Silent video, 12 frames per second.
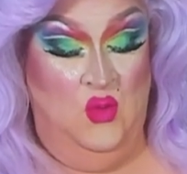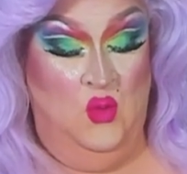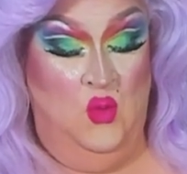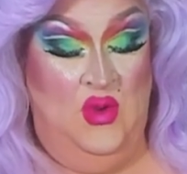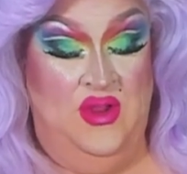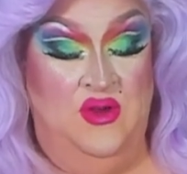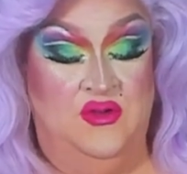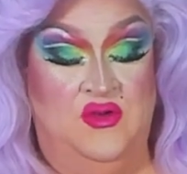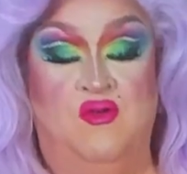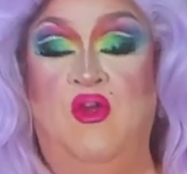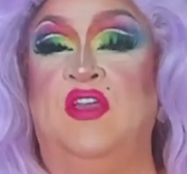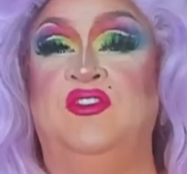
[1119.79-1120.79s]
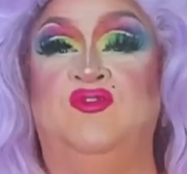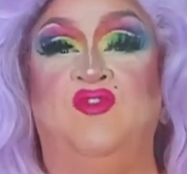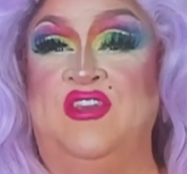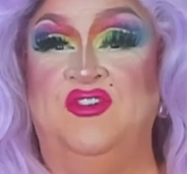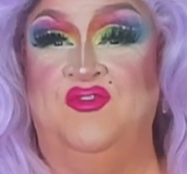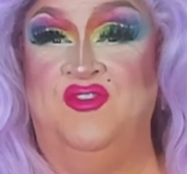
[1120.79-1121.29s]
Weird
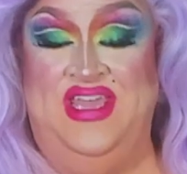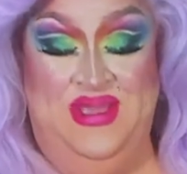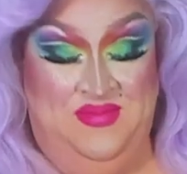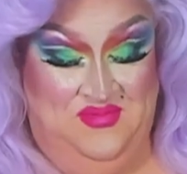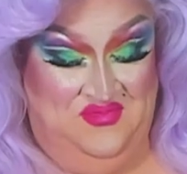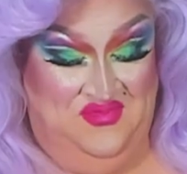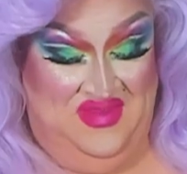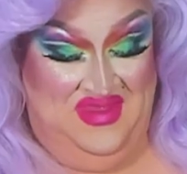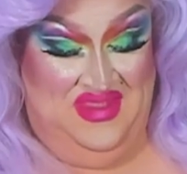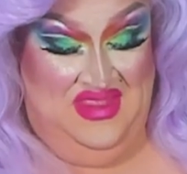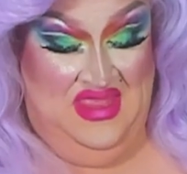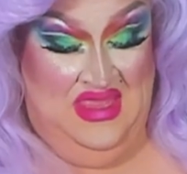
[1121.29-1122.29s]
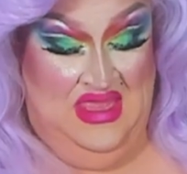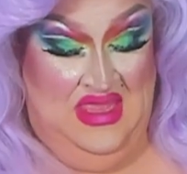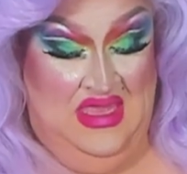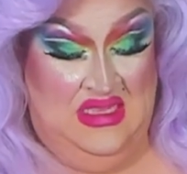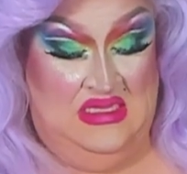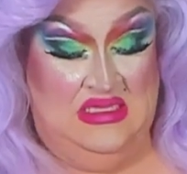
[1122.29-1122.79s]
Cross-Dressery.
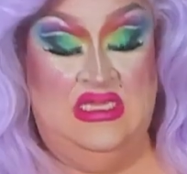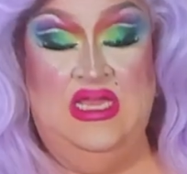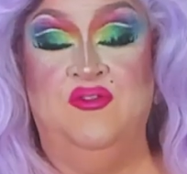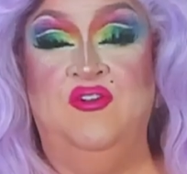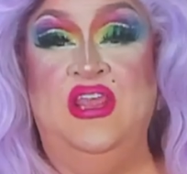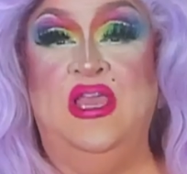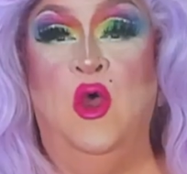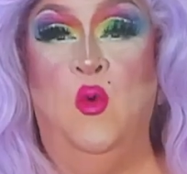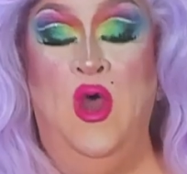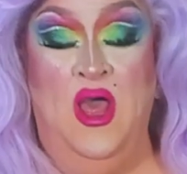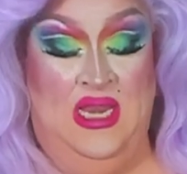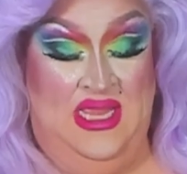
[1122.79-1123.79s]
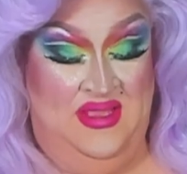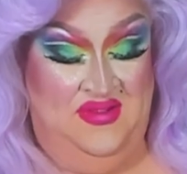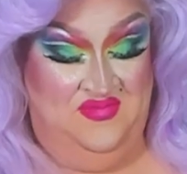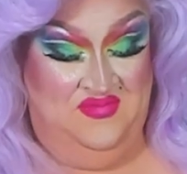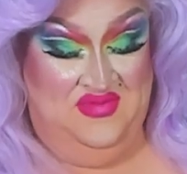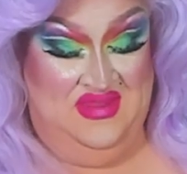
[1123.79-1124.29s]
Glittery Koala,
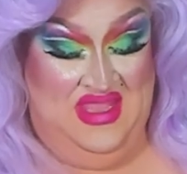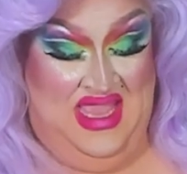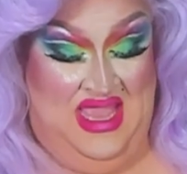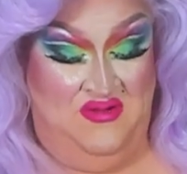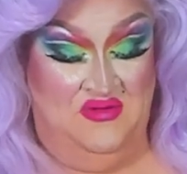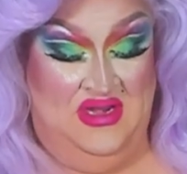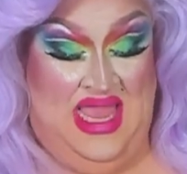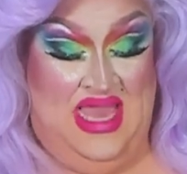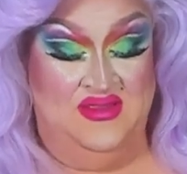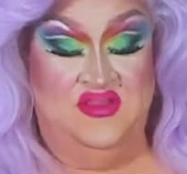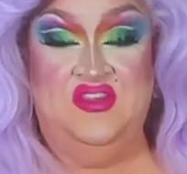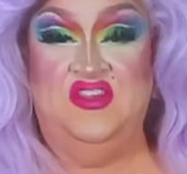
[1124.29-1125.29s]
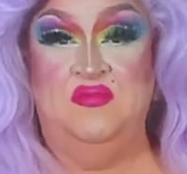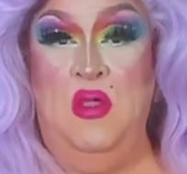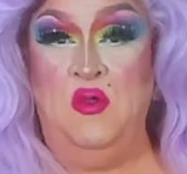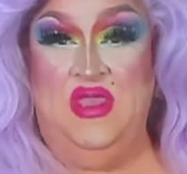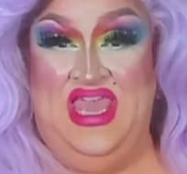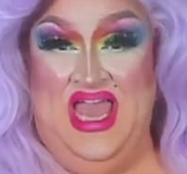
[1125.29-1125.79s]
and Relaxed
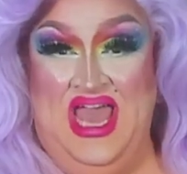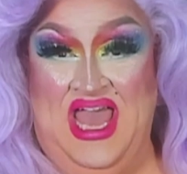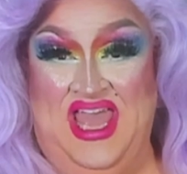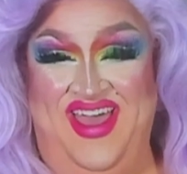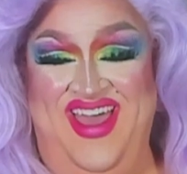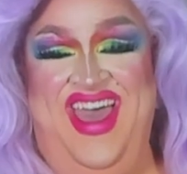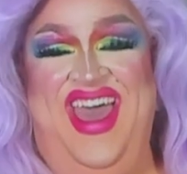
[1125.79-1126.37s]
Smoky Eye.